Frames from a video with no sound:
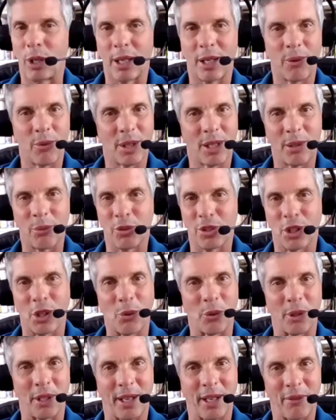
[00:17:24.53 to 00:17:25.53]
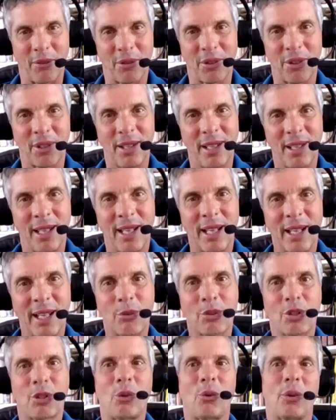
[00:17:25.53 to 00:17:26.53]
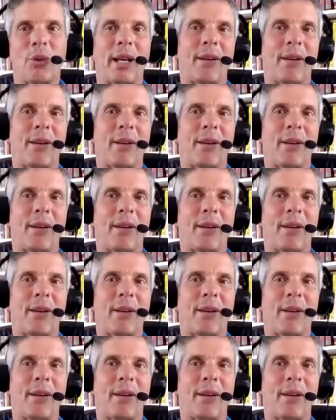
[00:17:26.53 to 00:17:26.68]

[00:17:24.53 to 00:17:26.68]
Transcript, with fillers: what he was going after he was going